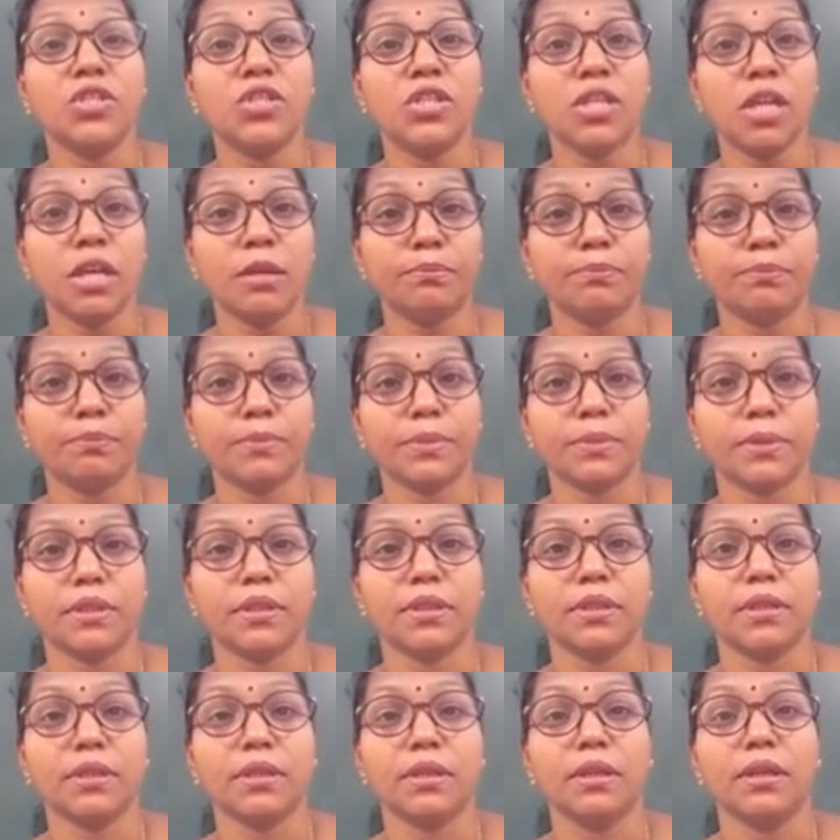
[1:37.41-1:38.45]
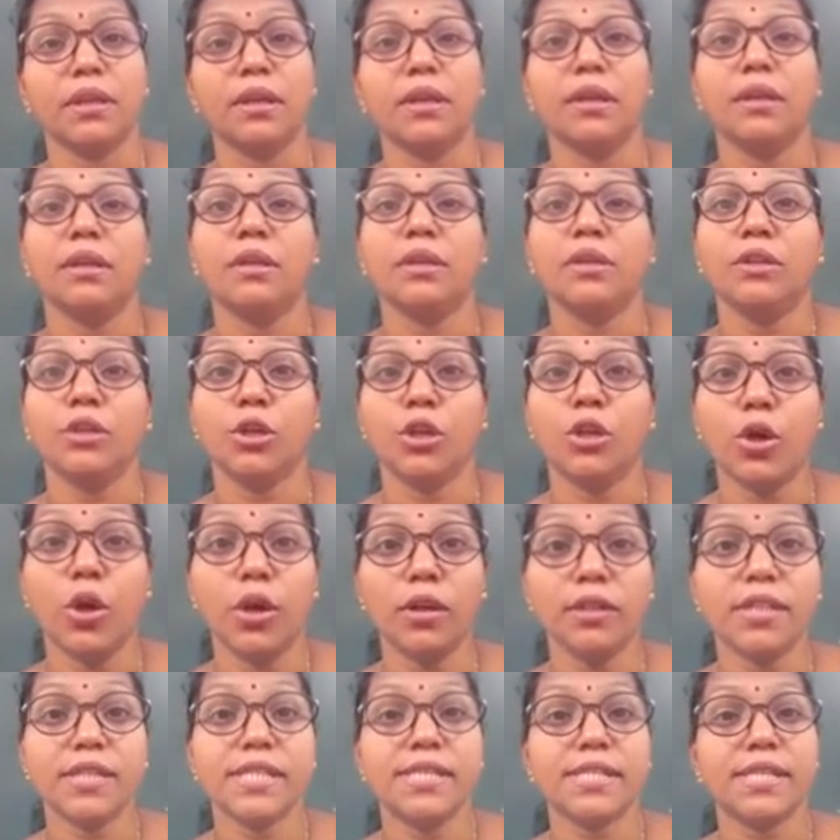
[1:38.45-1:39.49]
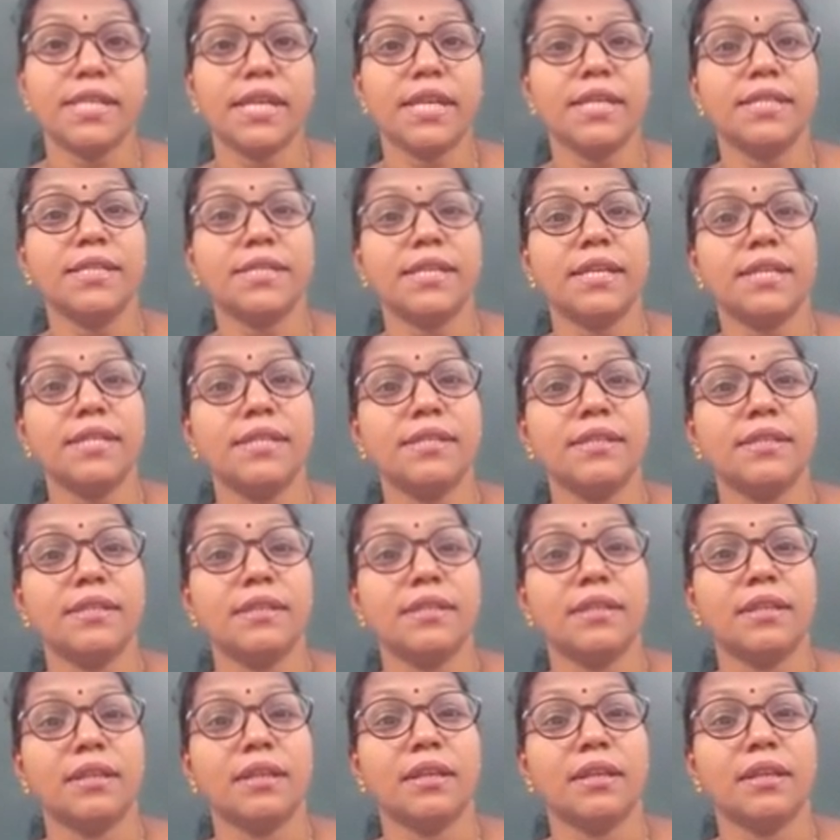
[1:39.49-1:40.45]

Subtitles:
jump long distances,